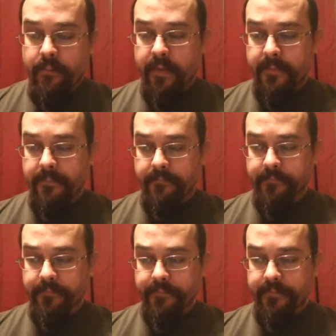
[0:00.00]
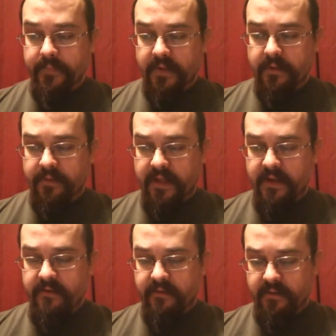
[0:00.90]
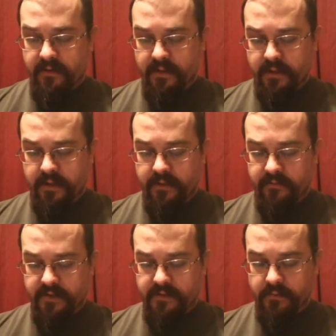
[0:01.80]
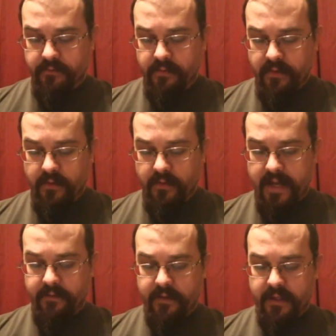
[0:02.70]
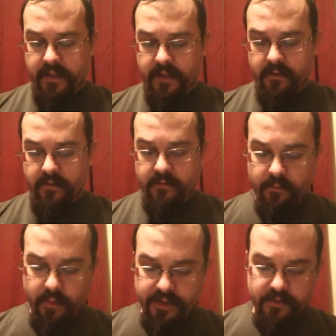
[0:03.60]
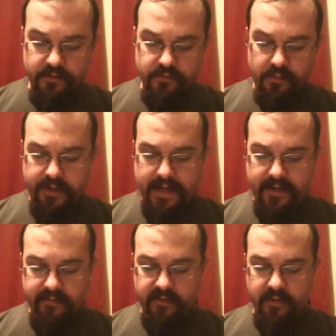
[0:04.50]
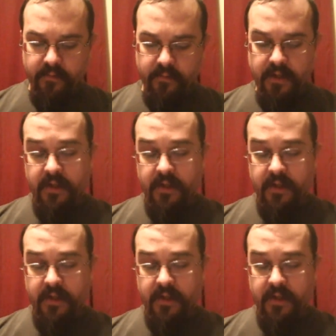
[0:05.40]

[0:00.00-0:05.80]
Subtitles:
But these individuals had the moisture drawn out of them,